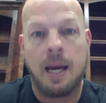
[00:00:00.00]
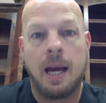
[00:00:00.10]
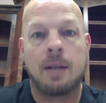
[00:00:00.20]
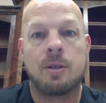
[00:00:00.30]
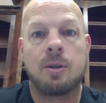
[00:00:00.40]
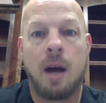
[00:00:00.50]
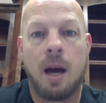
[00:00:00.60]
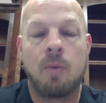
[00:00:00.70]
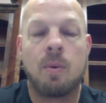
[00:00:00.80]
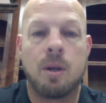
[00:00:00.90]
And so how
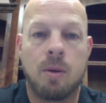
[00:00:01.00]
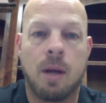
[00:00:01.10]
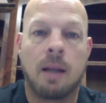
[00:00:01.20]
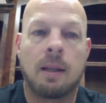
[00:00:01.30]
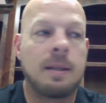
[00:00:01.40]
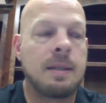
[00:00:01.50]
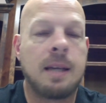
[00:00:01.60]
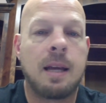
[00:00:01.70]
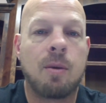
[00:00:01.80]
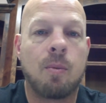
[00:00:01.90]
do we do that? Let's
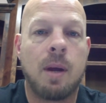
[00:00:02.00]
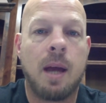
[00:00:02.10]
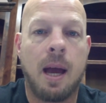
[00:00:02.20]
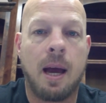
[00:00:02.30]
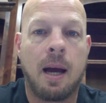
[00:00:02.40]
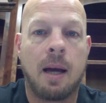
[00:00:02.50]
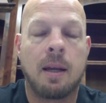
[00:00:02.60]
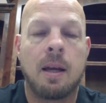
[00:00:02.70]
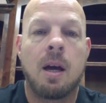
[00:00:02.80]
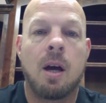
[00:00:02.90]
say that we had
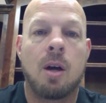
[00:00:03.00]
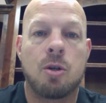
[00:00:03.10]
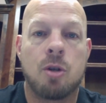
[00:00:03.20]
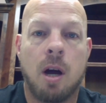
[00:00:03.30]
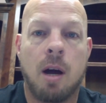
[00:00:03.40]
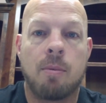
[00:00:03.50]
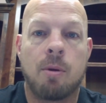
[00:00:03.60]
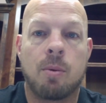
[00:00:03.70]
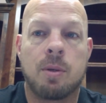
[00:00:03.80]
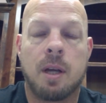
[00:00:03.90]
a job that
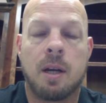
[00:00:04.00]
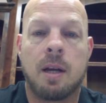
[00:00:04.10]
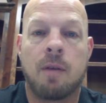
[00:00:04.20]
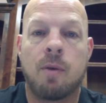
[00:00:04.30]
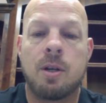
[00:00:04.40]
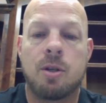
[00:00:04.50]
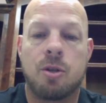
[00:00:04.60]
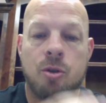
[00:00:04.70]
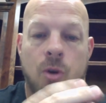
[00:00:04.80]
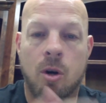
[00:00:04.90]
was going to, if we just
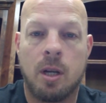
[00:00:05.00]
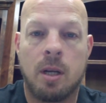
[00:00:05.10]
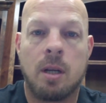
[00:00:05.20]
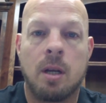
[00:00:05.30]
started